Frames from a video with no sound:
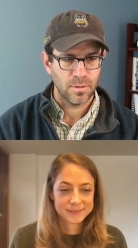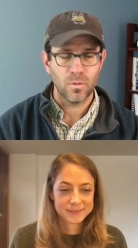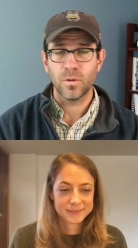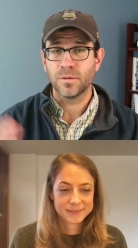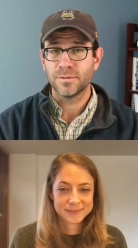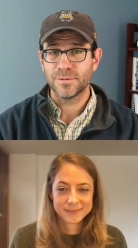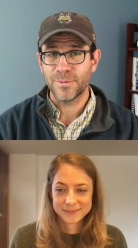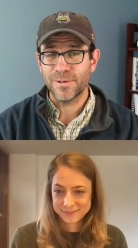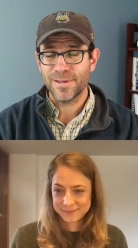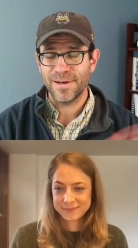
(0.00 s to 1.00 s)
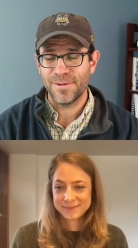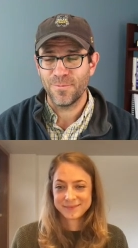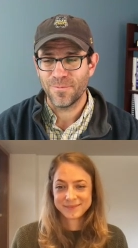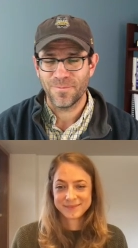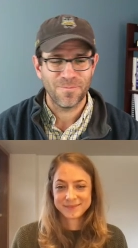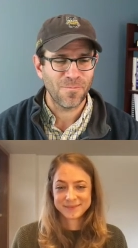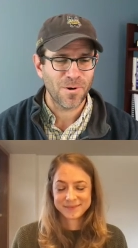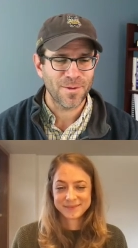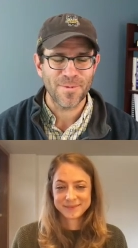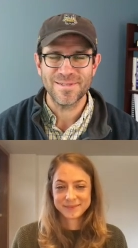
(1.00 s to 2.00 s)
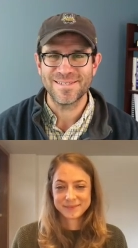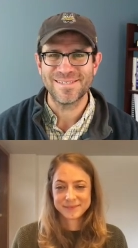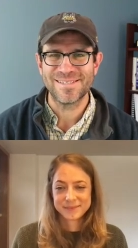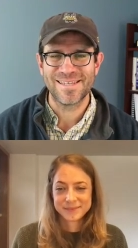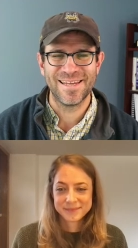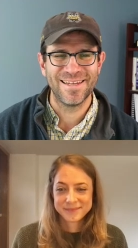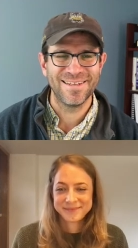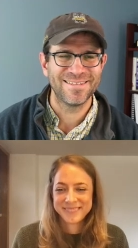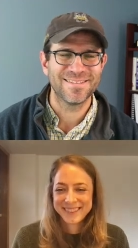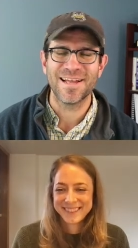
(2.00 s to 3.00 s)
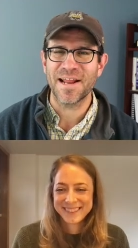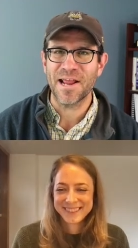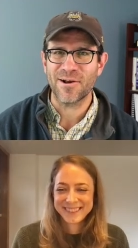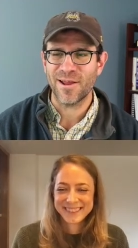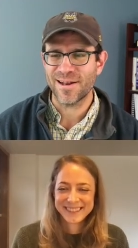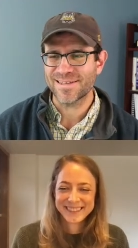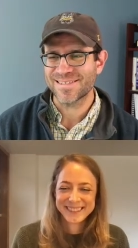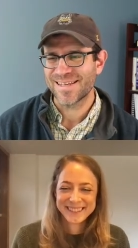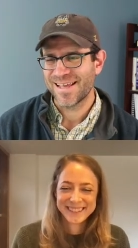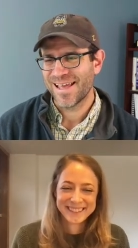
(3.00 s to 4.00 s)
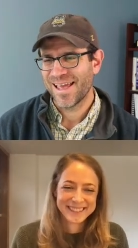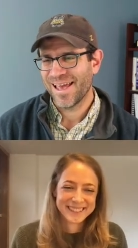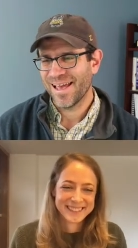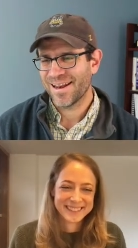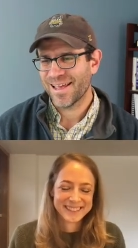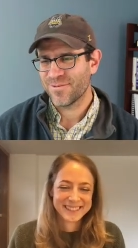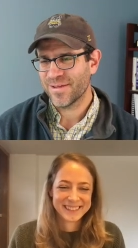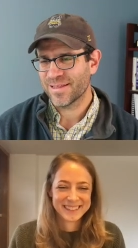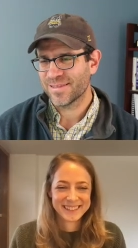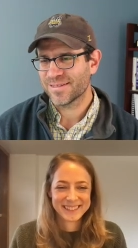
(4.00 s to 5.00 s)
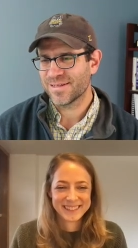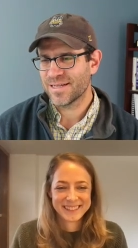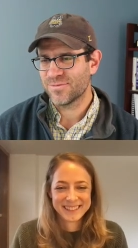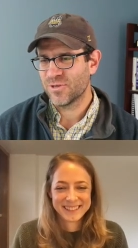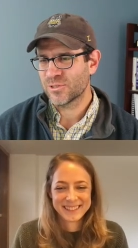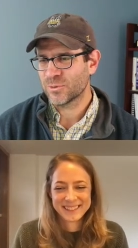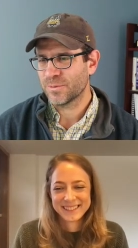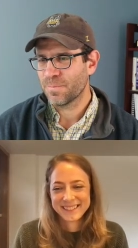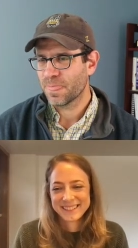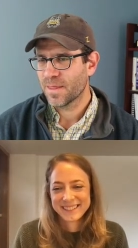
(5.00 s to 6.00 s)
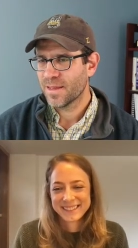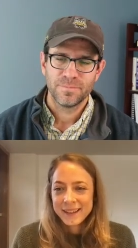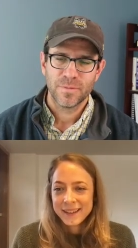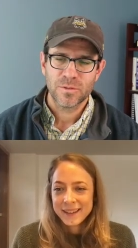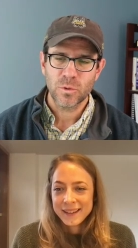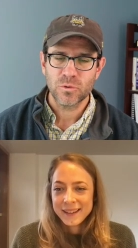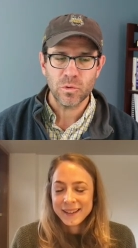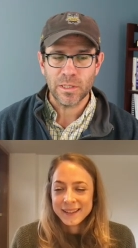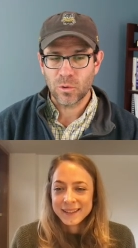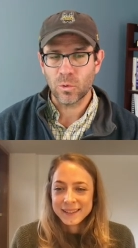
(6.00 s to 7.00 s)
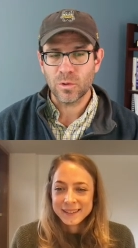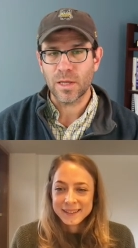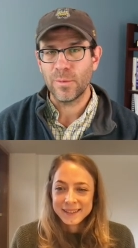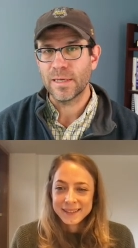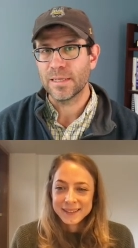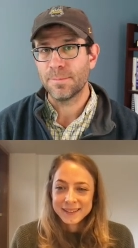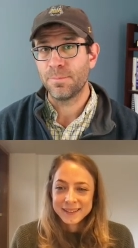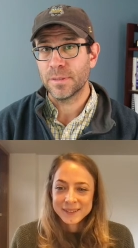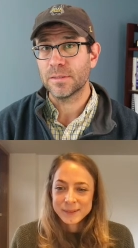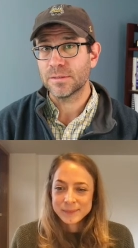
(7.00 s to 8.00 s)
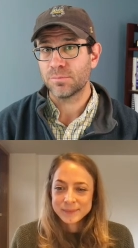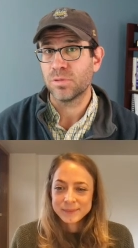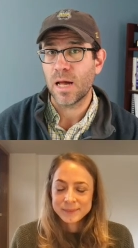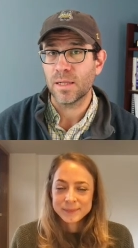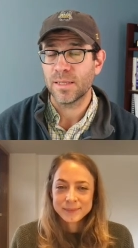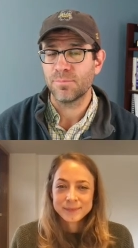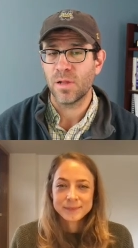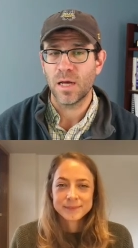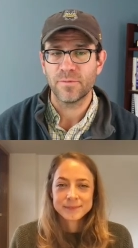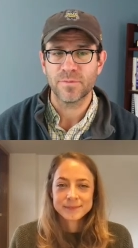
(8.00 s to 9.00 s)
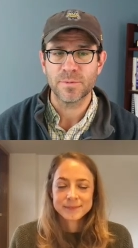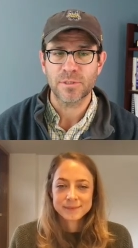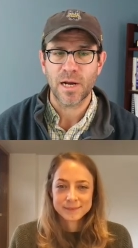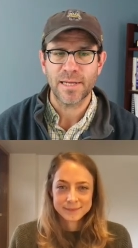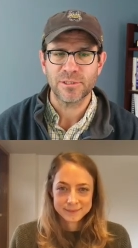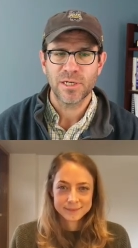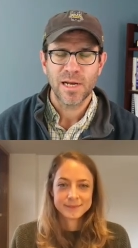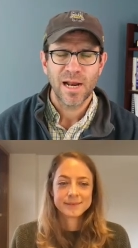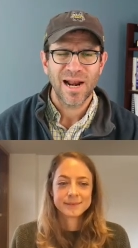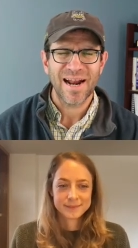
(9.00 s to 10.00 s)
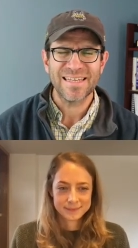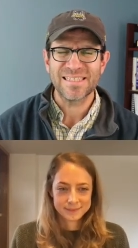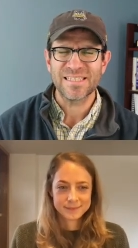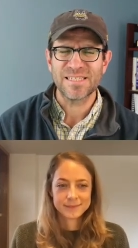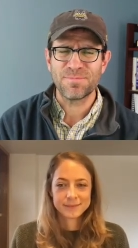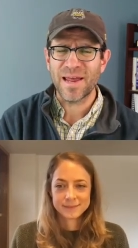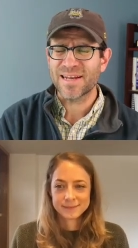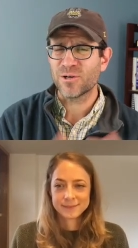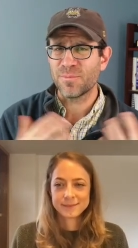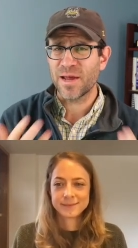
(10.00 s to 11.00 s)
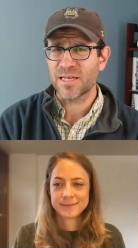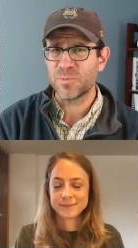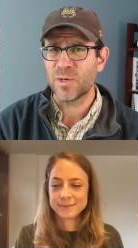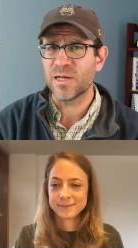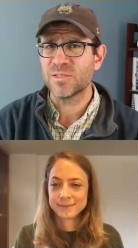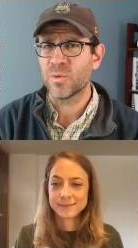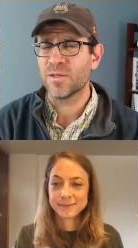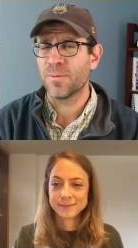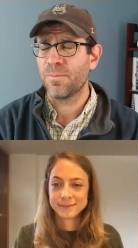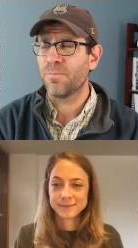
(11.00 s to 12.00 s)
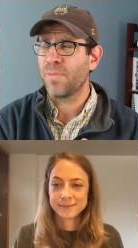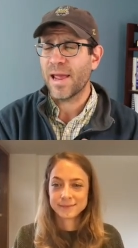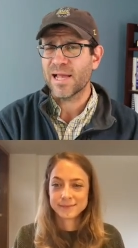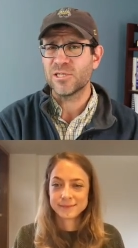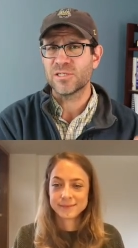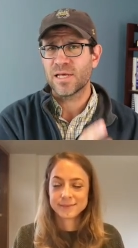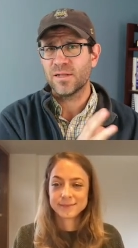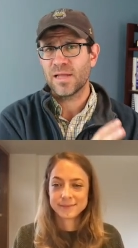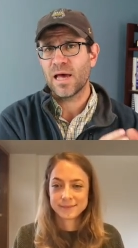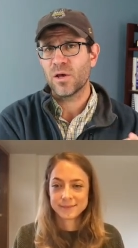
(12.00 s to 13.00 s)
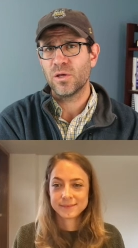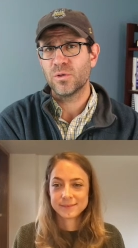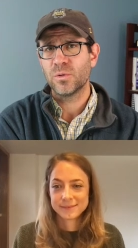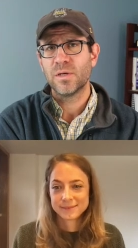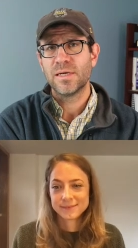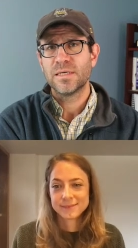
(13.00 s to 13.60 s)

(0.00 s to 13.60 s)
Speaker 1: Cool. So we don't get any warning messages. It's not angry at us. And again, we get this nice visual. So it's really cool that we can build a Plotly plot from scratch. I suspect, or in my experience, when there are packages that allow you